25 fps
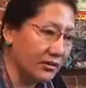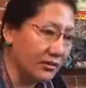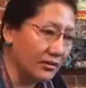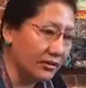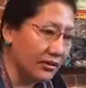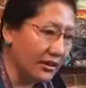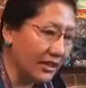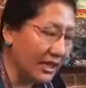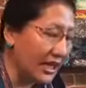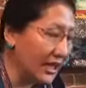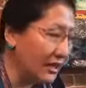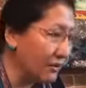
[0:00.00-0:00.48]

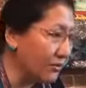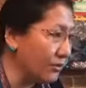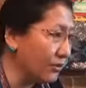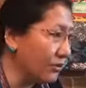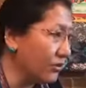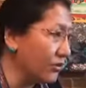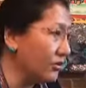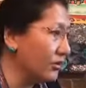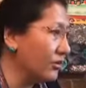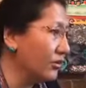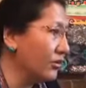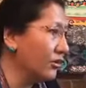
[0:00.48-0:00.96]

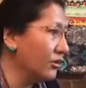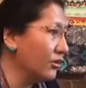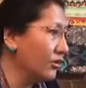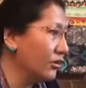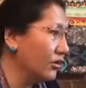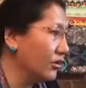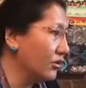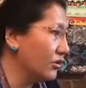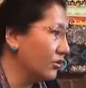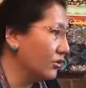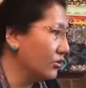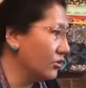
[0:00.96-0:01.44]
neighbor
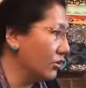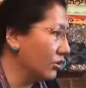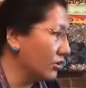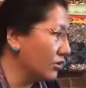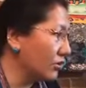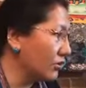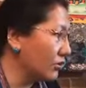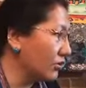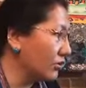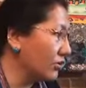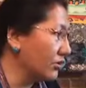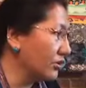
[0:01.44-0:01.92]

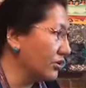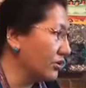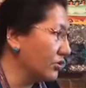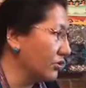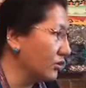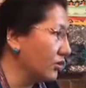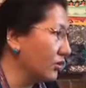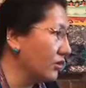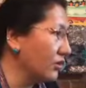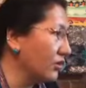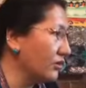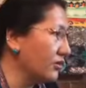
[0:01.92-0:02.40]
doctors,
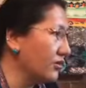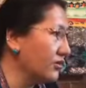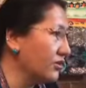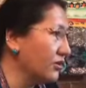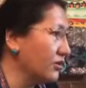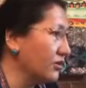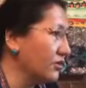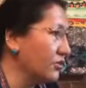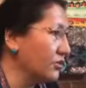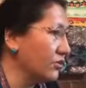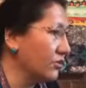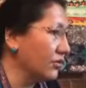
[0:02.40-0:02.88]
scholars
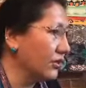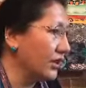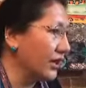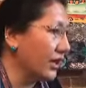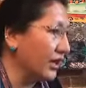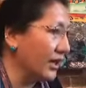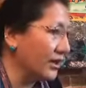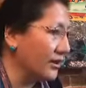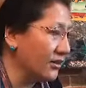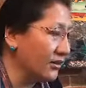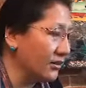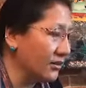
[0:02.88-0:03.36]
sit
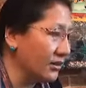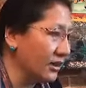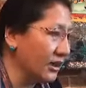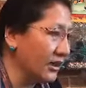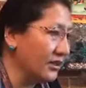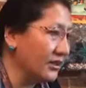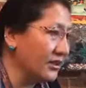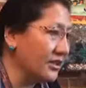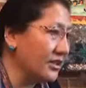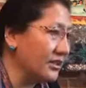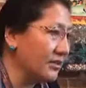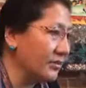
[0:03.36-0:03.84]
together
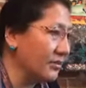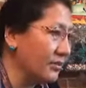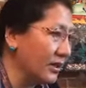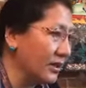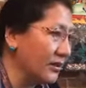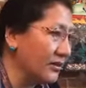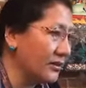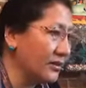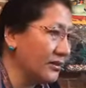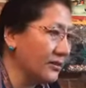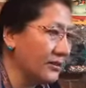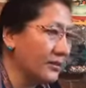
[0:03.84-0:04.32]
in
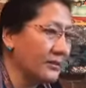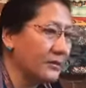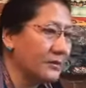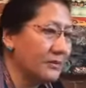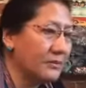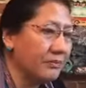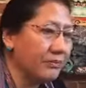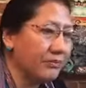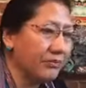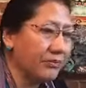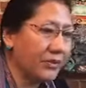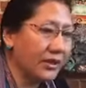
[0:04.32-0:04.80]
Tibet,
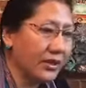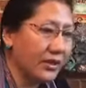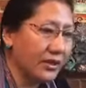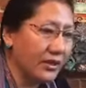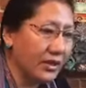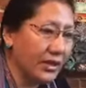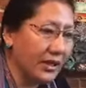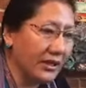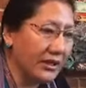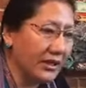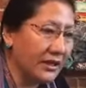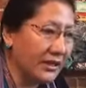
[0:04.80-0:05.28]

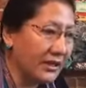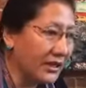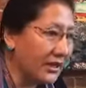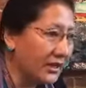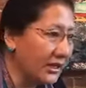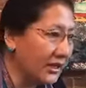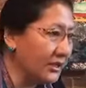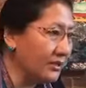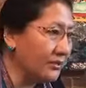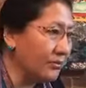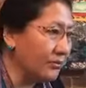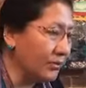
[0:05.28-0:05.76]
and they
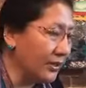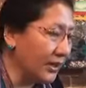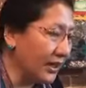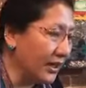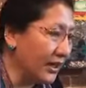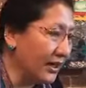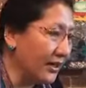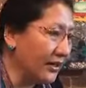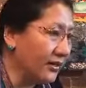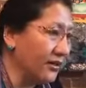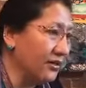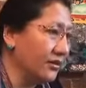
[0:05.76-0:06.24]
lead
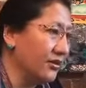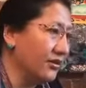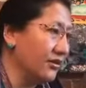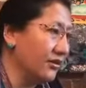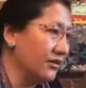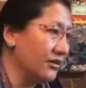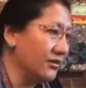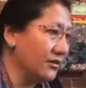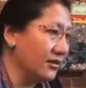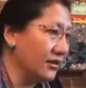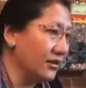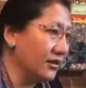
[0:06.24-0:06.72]
by
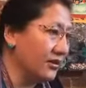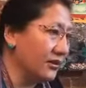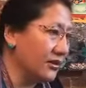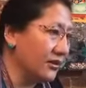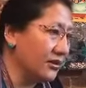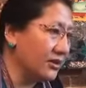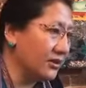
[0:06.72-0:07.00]
the